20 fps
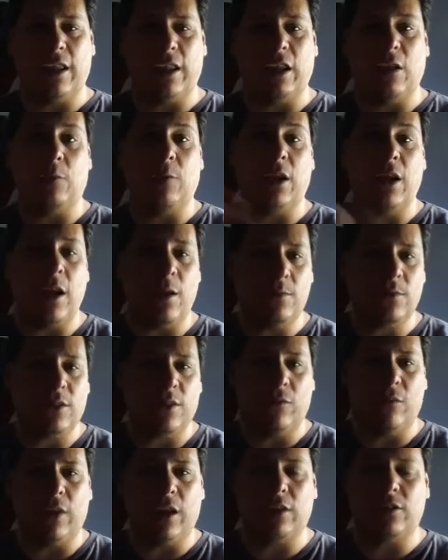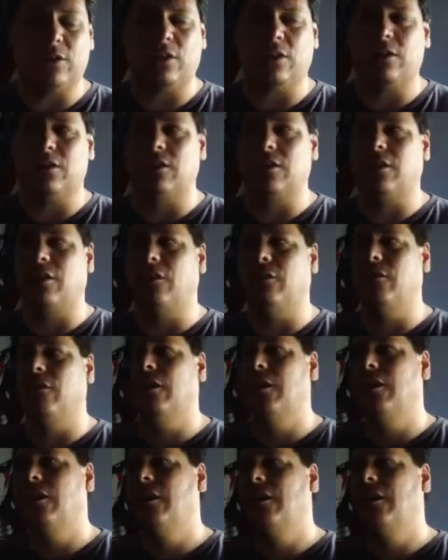and then it becomes convention. So,